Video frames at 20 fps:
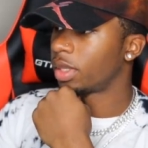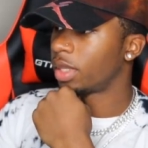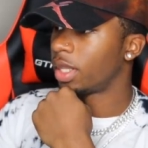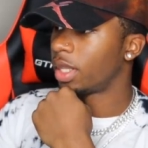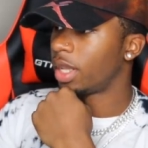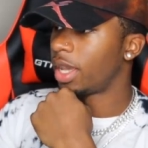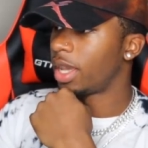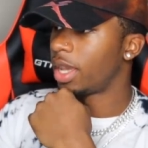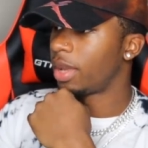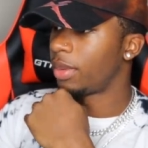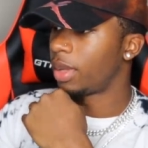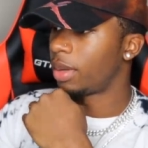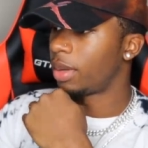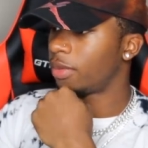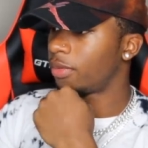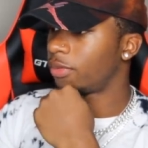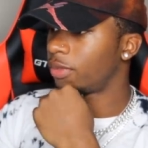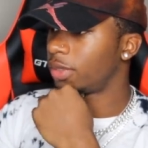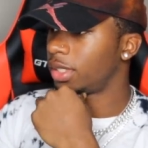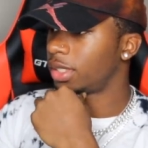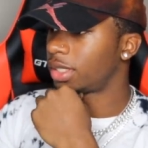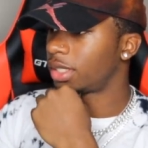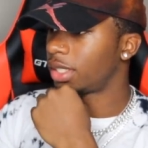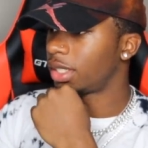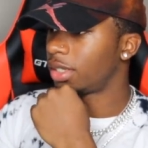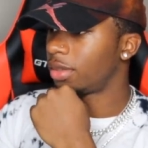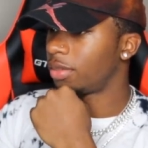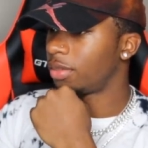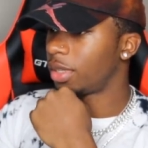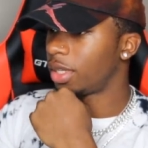Alright, I'm a
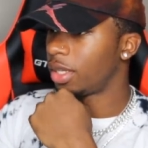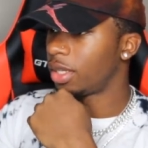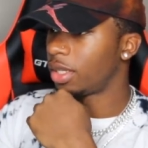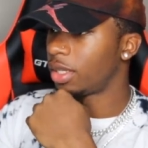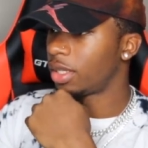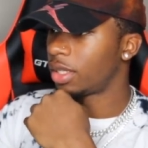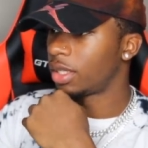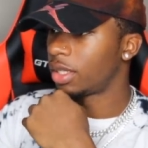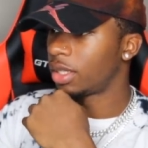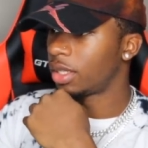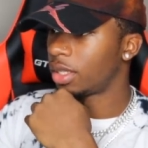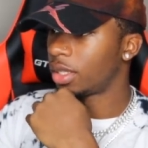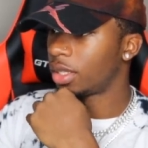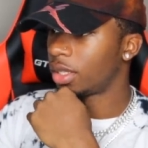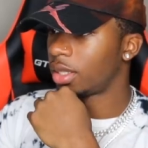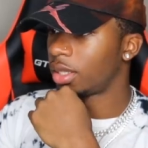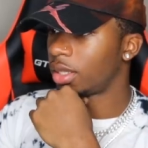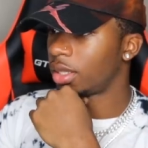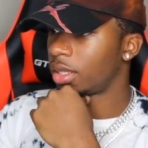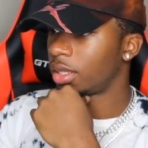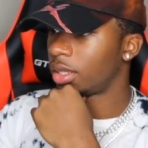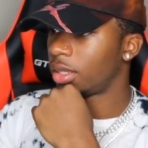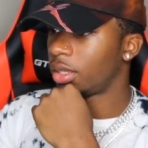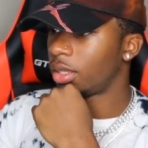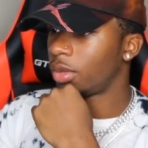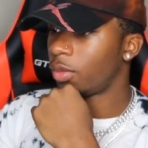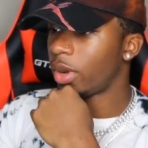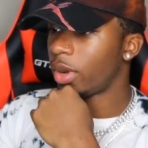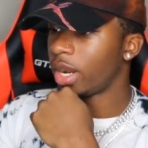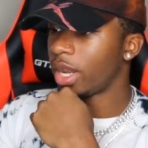freestyle, man.
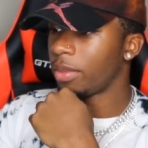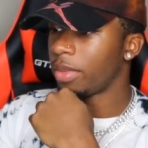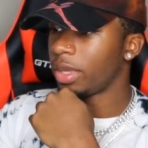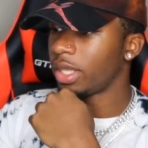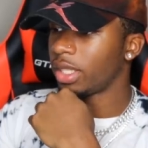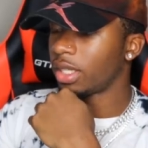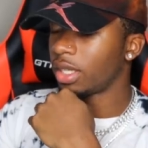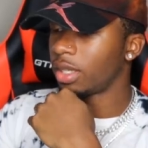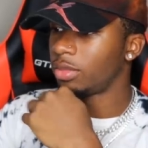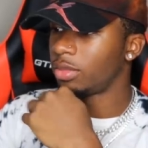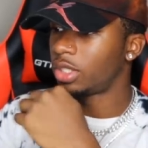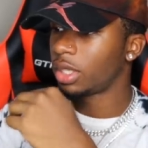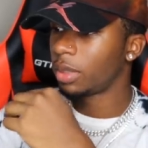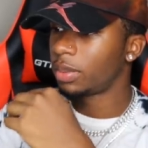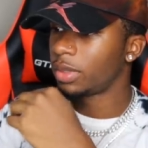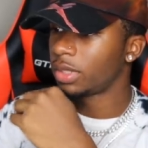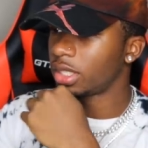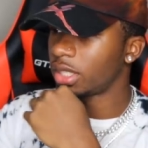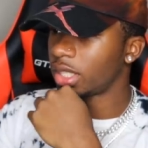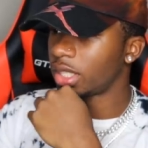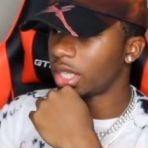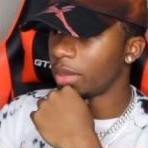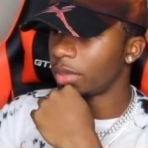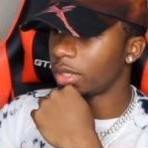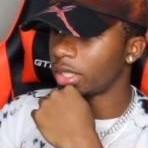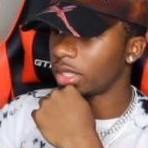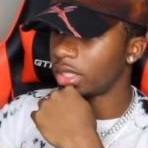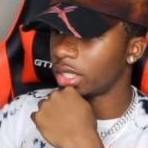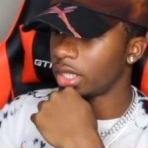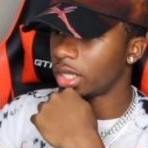Why that man come jump into the camera
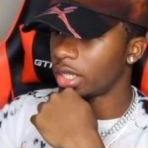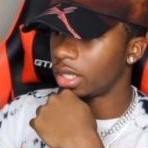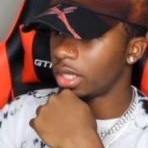like that?